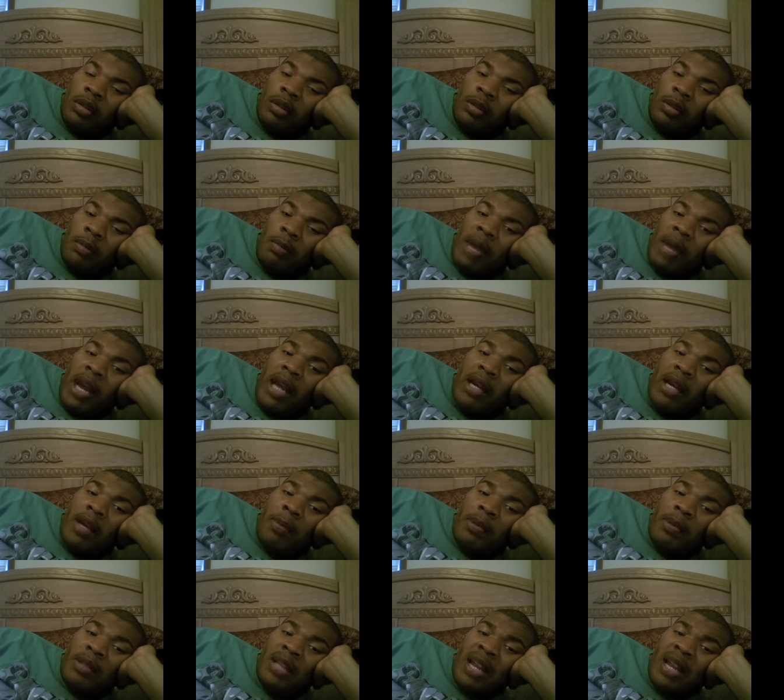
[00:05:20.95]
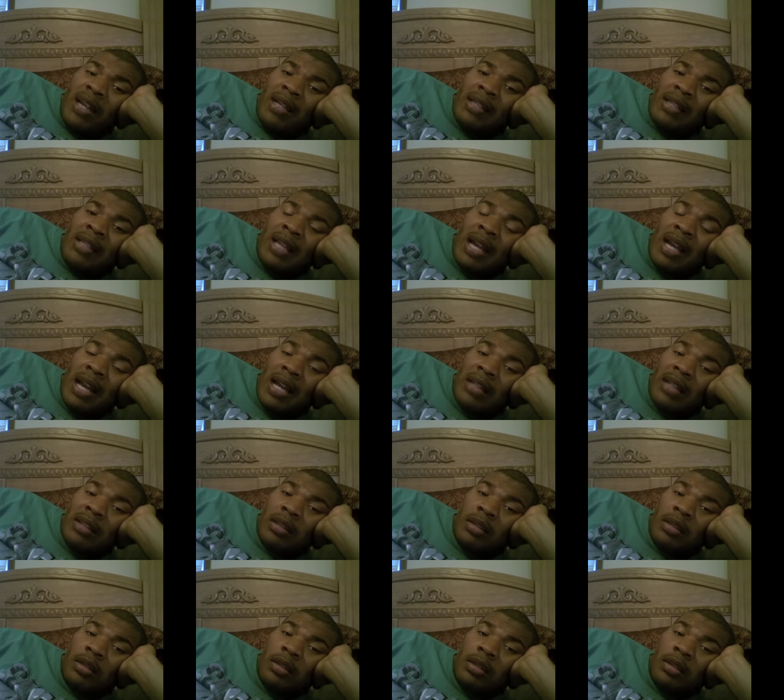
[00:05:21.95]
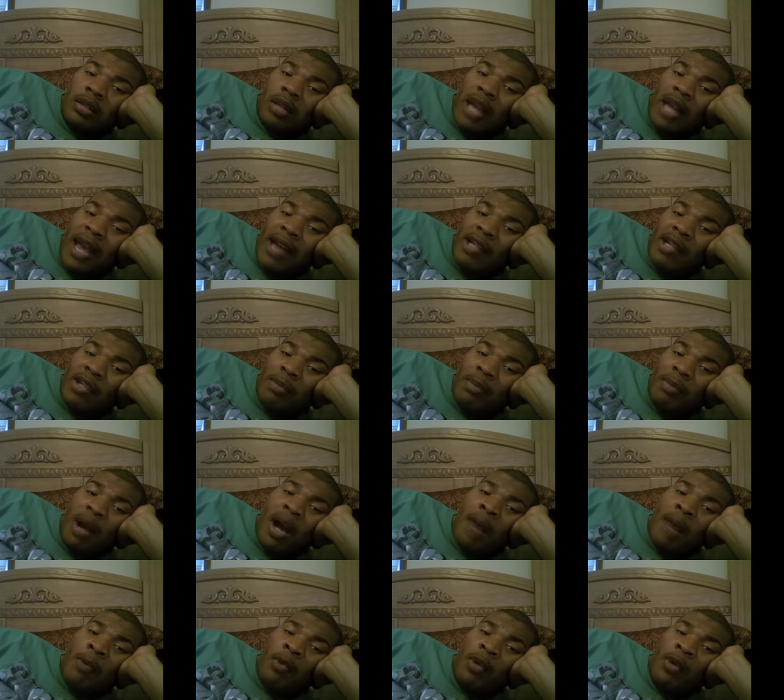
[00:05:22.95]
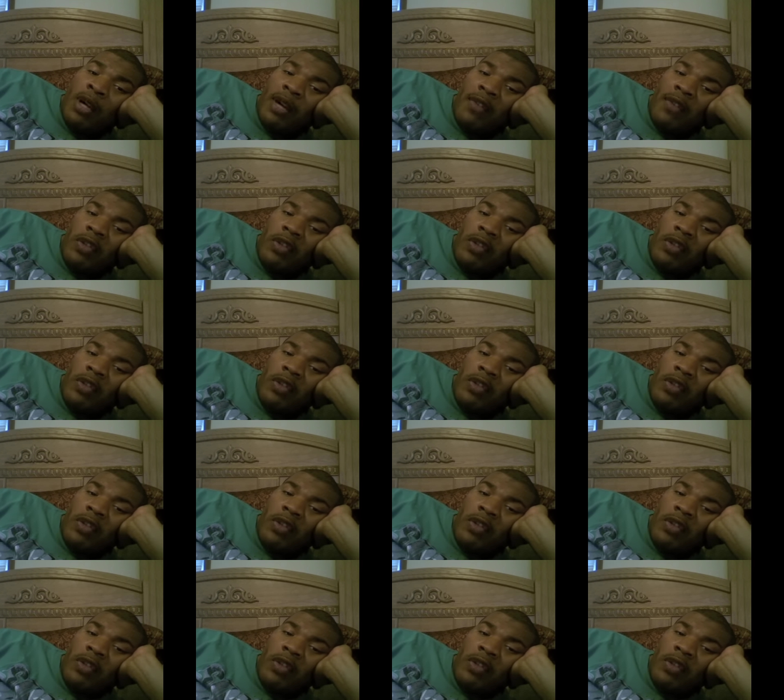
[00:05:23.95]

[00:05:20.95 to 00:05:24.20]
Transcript: Man up and take a test. Ask your mom or whatever